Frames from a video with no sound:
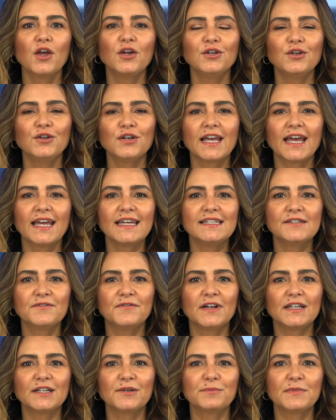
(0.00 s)
UK
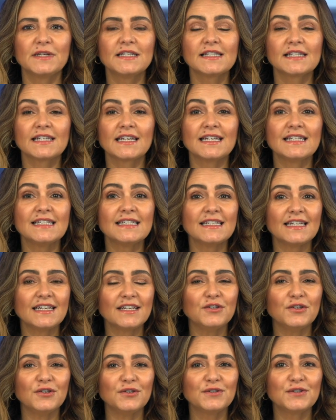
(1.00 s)
developments
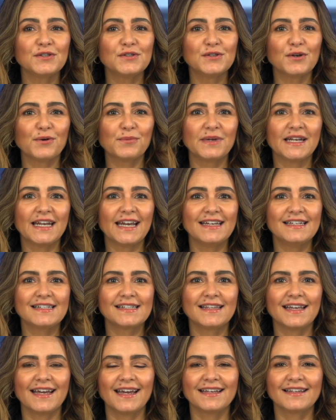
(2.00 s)
continue to
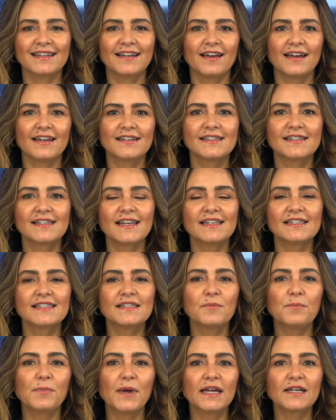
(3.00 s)
dominate the headlines as
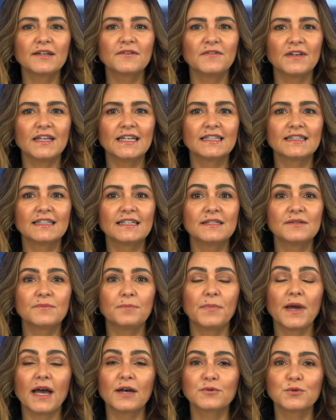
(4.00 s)
the Bank of England
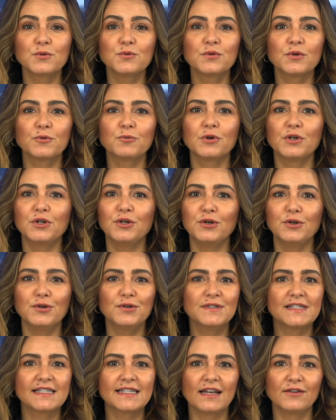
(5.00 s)
battled a
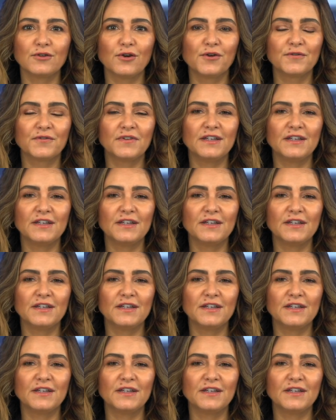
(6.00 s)
renewed sell-off